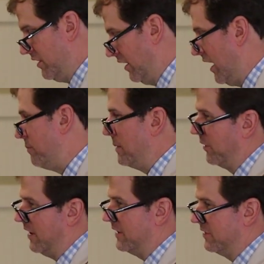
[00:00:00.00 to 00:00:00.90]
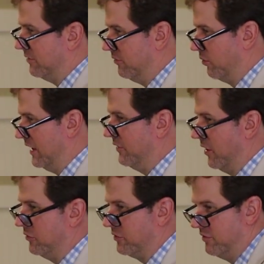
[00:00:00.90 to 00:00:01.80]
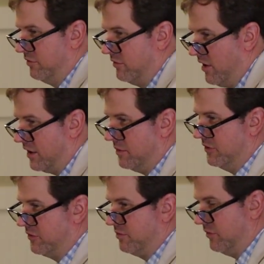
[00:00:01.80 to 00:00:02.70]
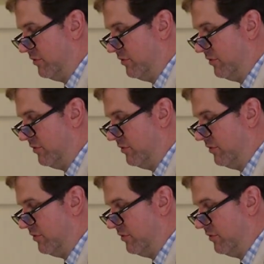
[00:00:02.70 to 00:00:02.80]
And a lot of people like to read those documents,